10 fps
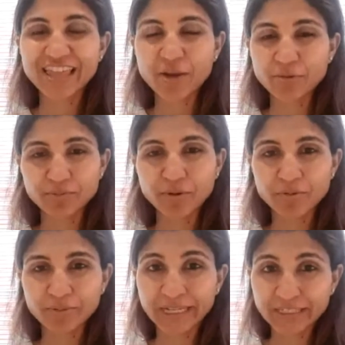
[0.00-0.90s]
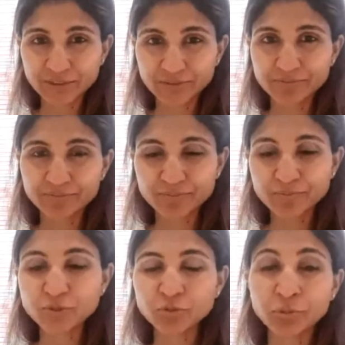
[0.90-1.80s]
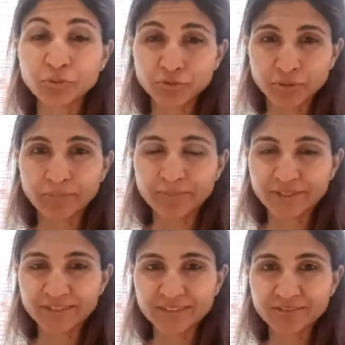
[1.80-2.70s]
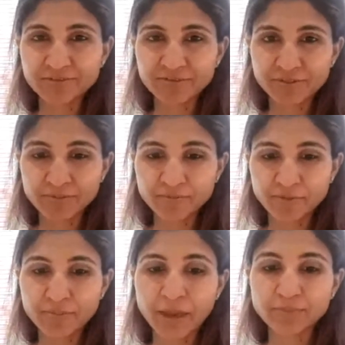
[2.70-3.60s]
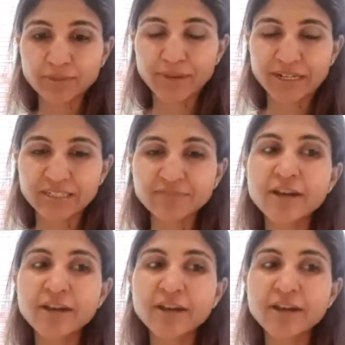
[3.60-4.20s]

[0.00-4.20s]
I would probably sort of draw draw in books from, from that perspective.